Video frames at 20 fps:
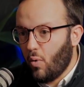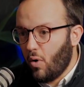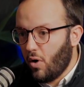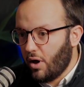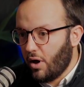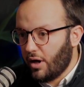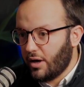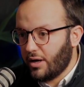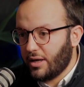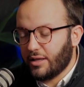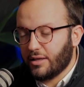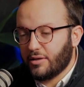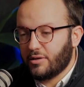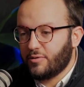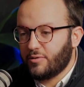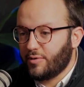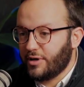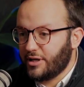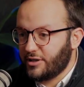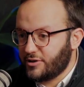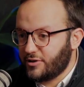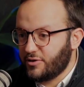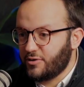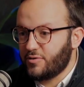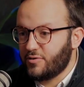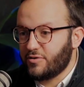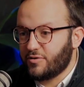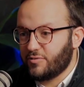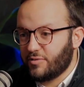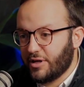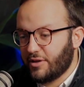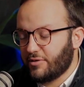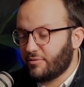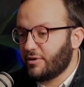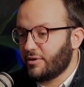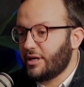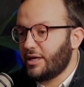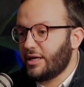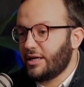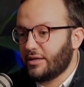and 22 and
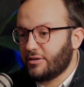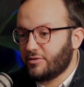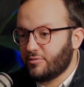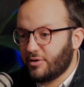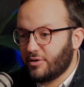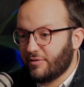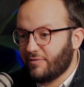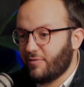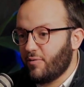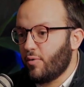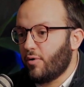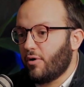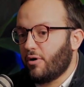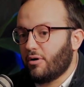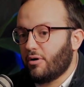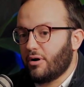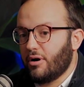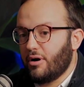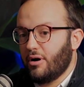23 and 24